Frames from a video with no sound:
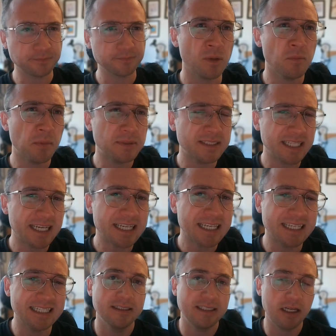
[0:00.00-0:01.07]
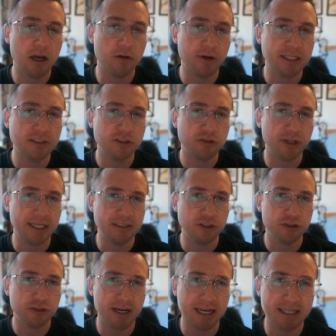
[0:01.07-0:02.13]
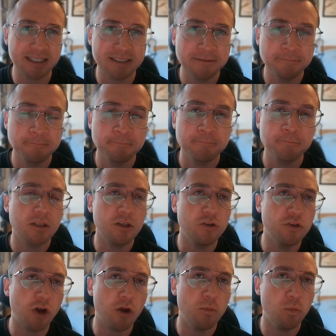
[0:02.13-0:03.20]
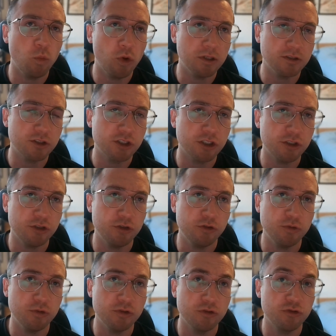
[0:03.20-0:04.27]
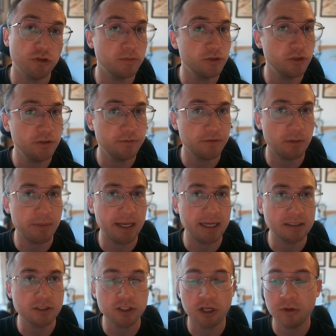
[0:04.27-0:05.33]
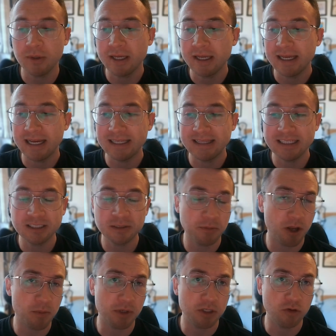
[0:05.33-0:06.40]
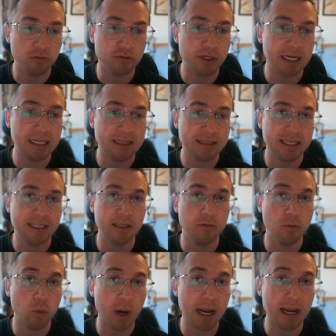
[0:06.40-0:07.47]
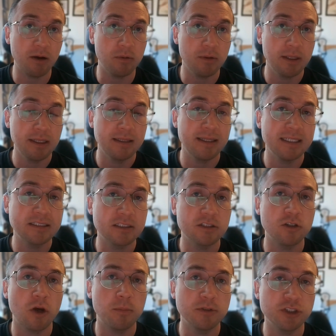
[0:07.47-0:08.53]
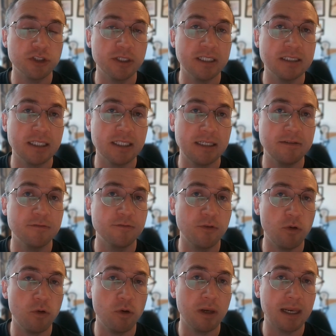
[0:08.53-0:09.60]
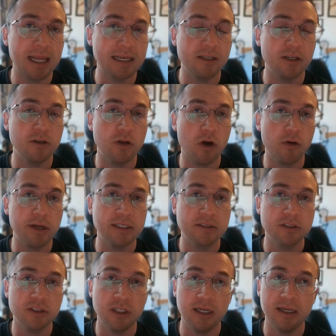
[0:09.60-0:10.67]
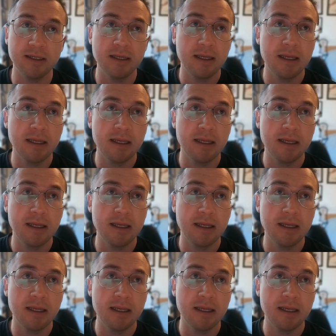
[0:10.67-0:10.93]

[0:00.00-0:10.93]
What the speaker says: but particularly in a DRS-trained track, you don't want to drop too far back. So at this moment, you're really thinking, wow, this is an opportunity for Lando Norris to